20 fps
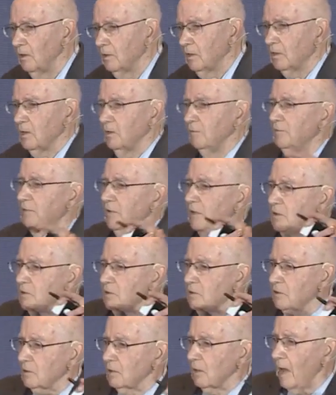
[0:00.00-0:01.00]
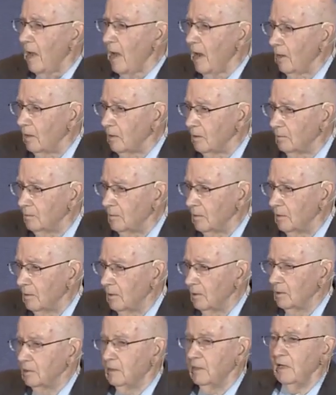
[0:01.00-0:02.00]
to convince Adam
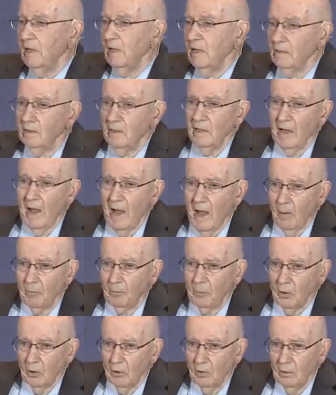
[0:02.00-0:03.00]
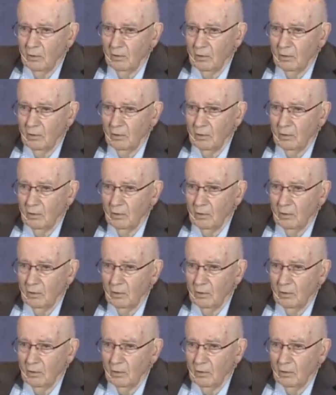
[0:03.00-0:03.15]
to eat the apple,